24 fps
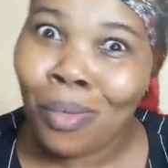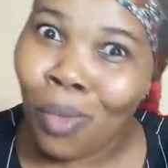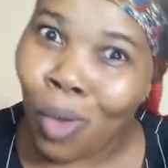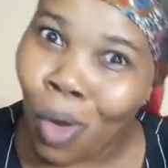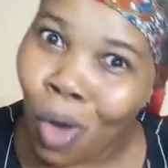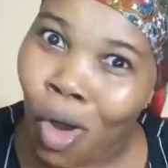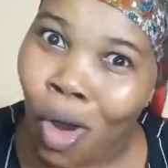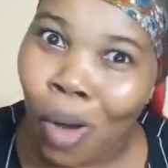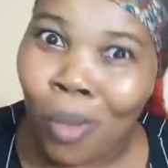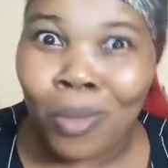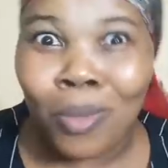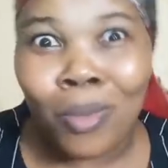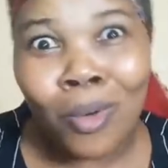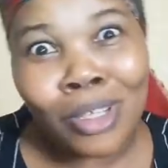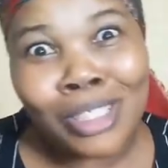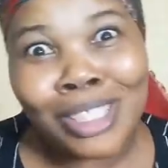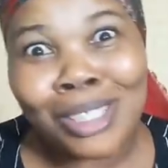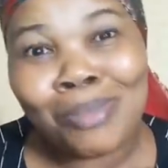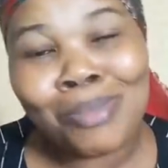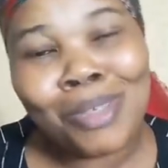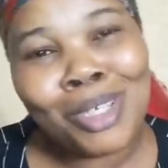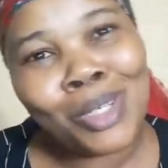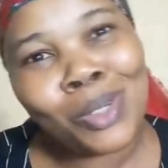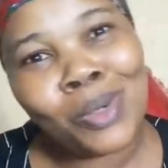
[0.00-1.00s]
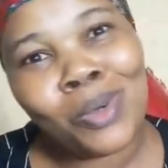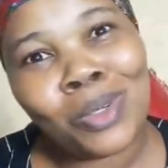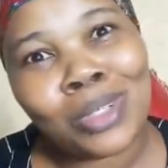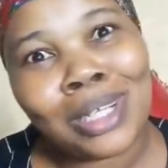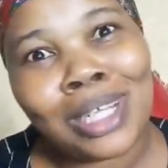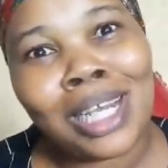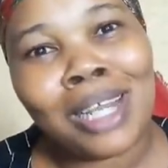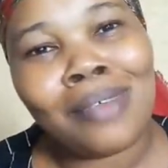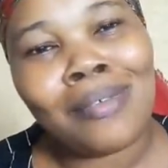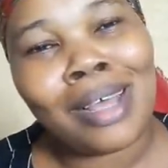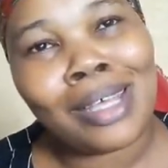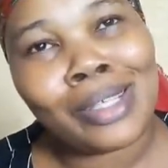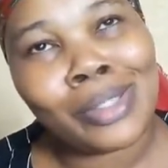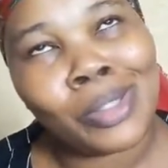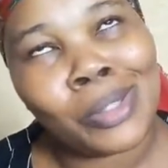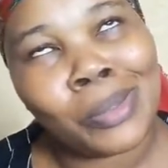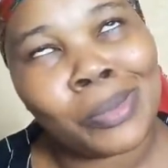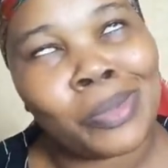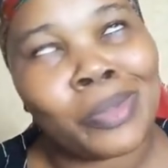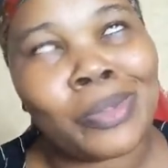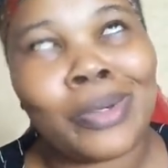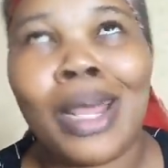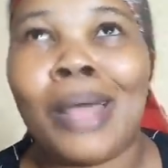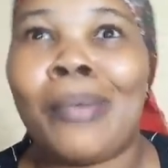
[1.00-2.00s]
come watch me go and I never
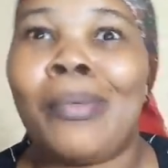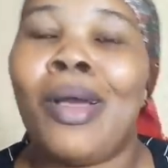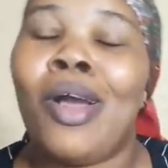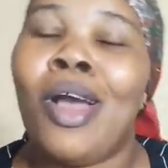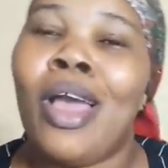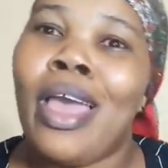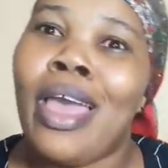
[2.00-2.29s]
subscribe.